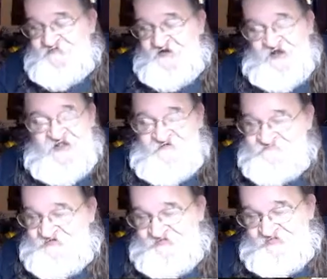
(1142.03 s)
that I
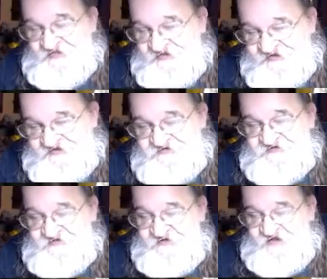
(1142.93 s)
have
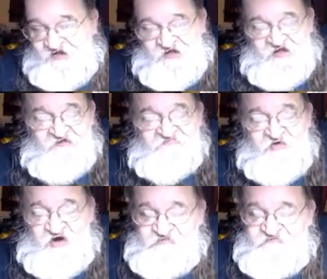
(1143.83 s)
gleaned. I've
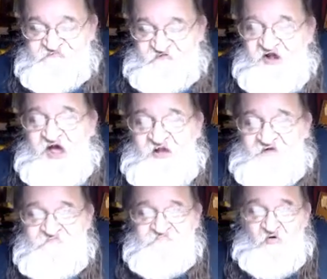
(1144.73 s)
probably
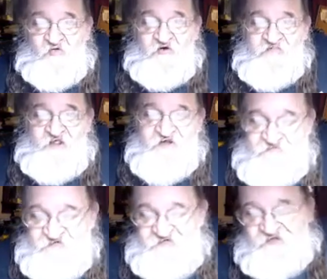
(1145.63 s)
forgotten more
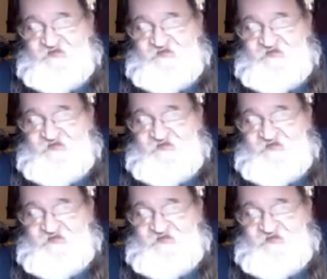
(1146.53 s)
than